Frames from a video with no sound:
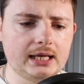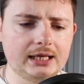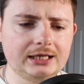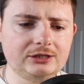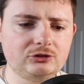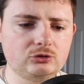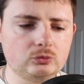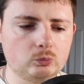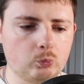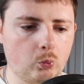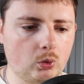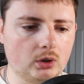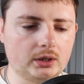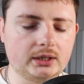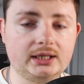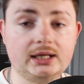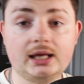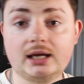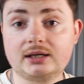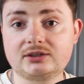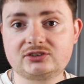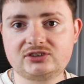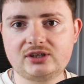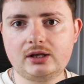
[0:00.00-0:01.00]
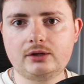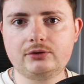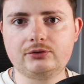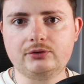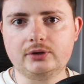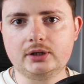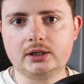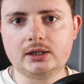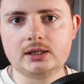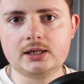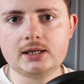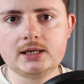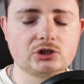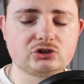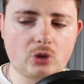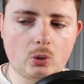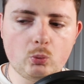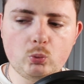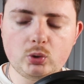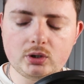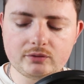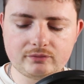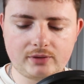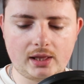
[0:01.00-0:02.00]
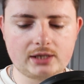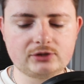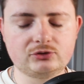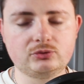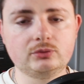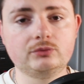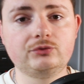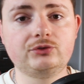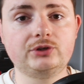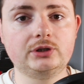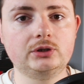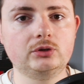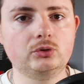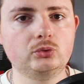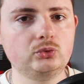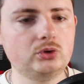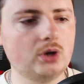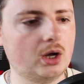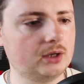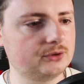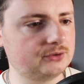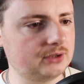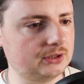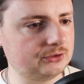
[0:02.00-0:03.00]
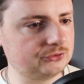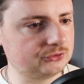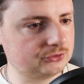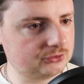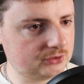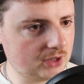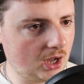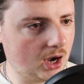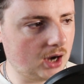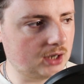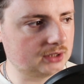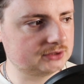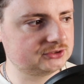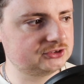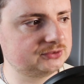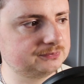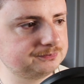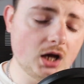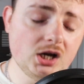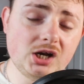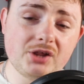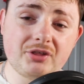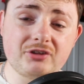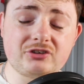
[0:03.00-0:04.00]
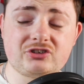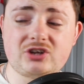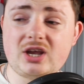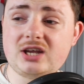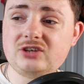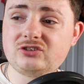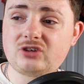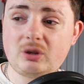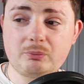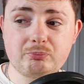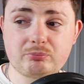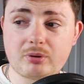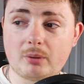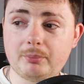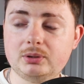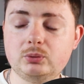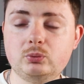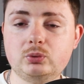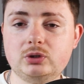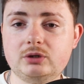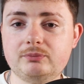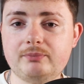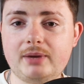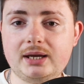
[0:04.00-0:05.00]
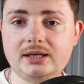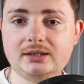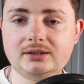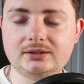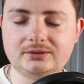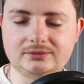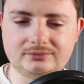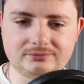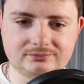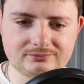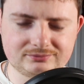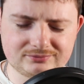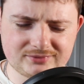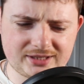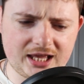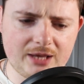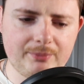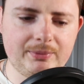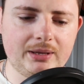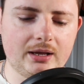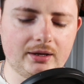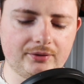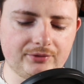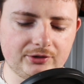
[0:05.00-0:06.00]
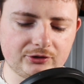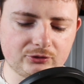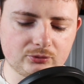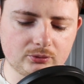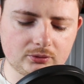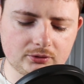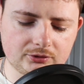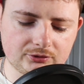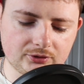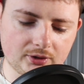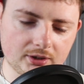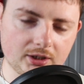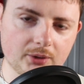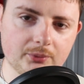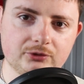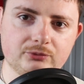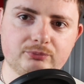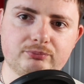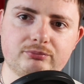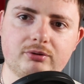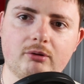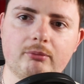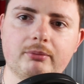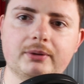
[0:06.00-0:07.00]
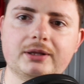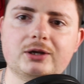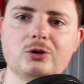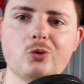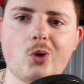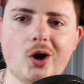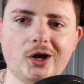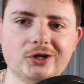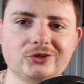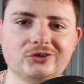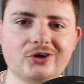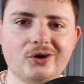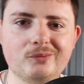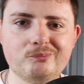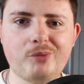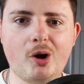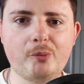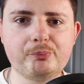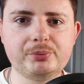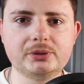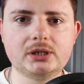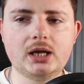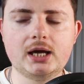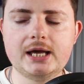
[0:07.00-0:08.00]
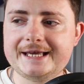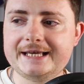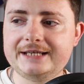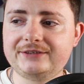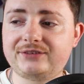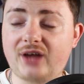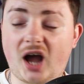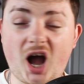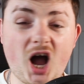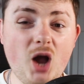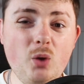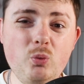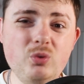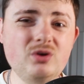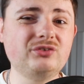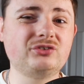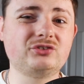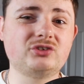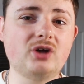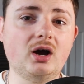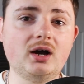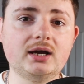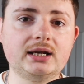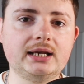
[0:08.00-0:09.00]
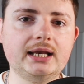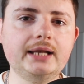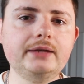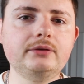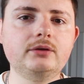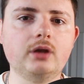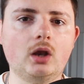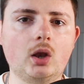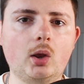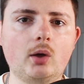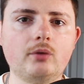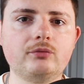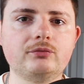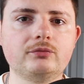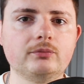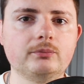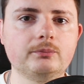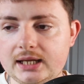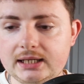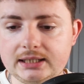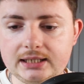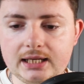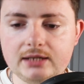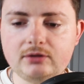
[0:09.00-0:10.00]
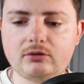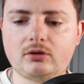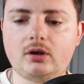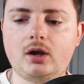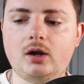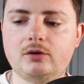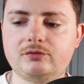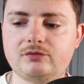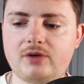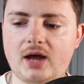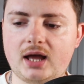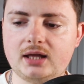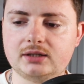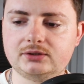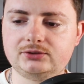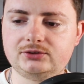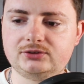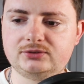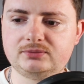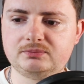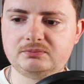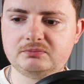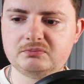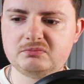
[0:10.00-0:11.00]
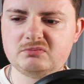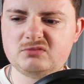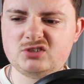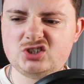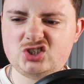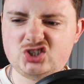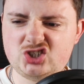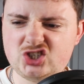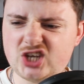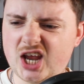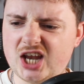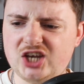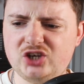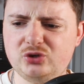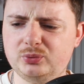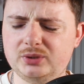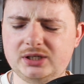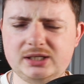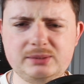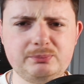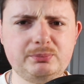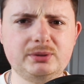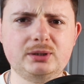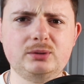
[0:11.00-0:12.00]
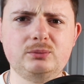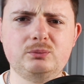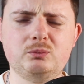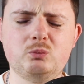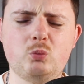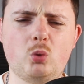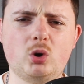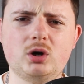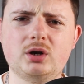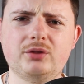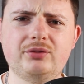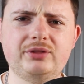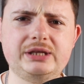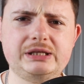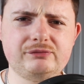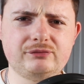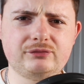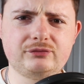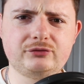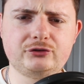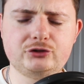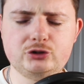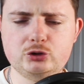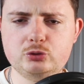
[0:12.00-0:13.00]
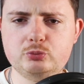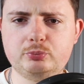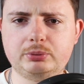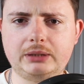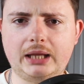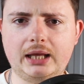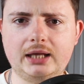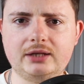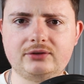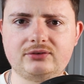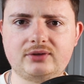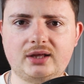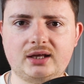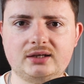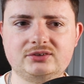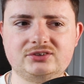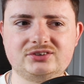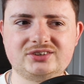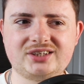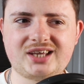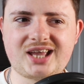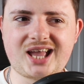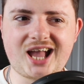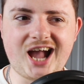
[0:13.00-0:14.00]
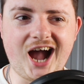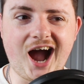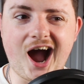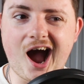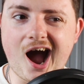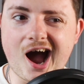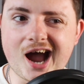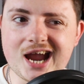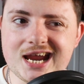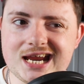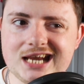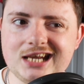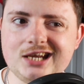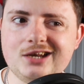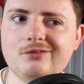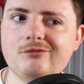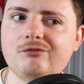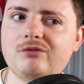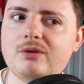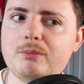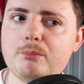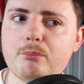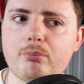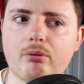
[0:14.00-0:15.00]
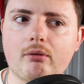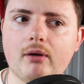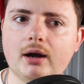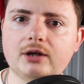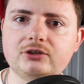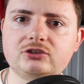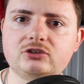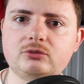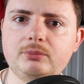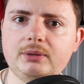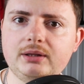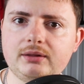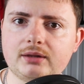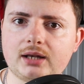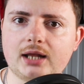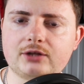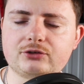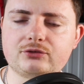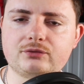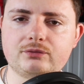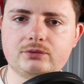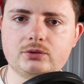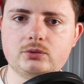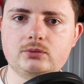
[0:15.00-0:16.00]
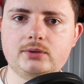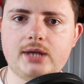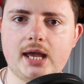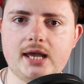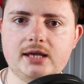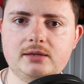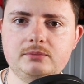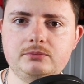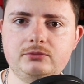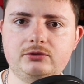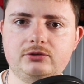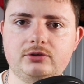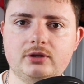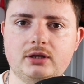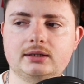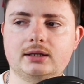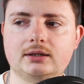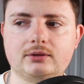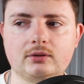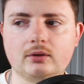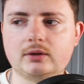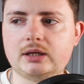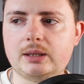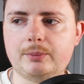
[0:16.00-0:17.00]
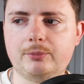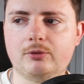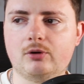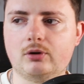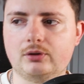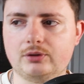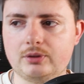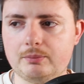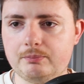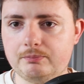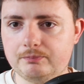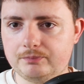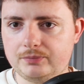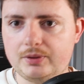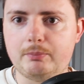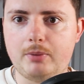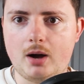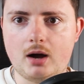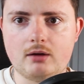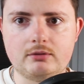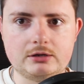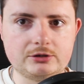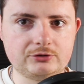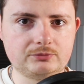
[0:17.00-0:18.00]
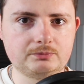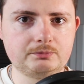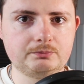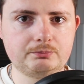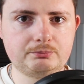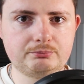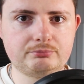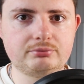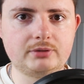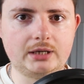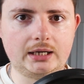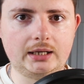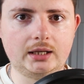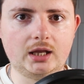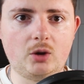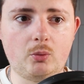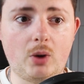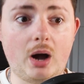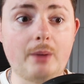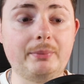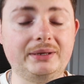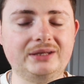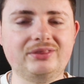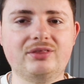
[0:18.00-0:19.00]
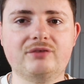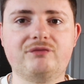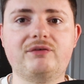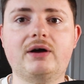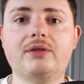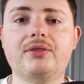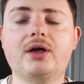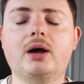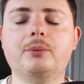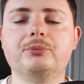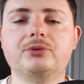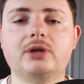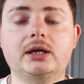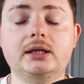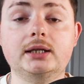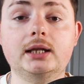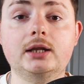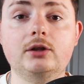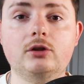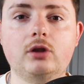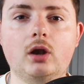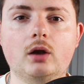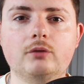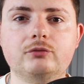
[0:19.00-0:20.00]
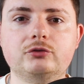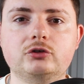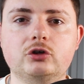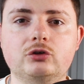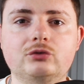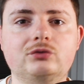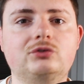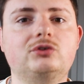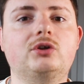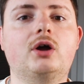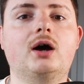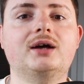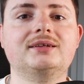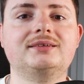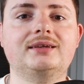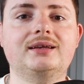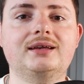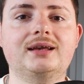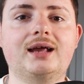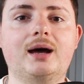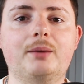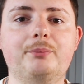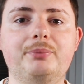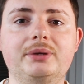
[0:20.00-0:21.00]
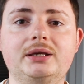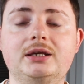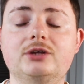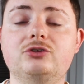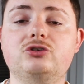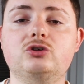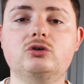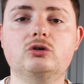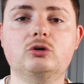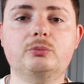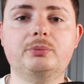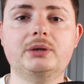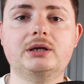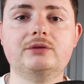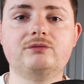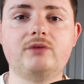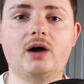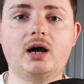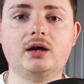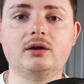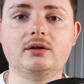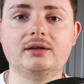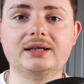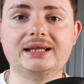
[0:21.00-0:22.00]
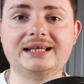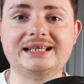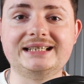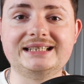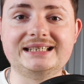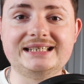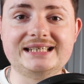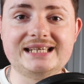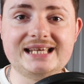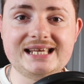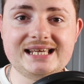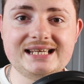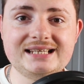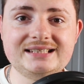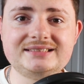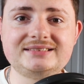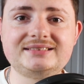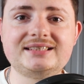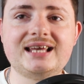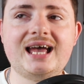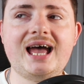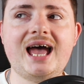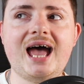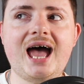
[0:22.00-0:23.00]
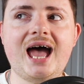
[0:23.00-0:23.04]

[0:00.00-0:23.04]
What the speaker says: is what he excels in. So I would have liked to have seen Ugarte start. Another change I probably would have made, and hear me out on this one because I know it's probably quite unpopular, is I would have started Lindelof. Lindelof has genuinely been one of the few players that has kind of impressed me in the last few games. Now, don't get me wrong, the bar is pretty low. I mean, the fact that I'm saying Lindelof should have started in our biggest European final in years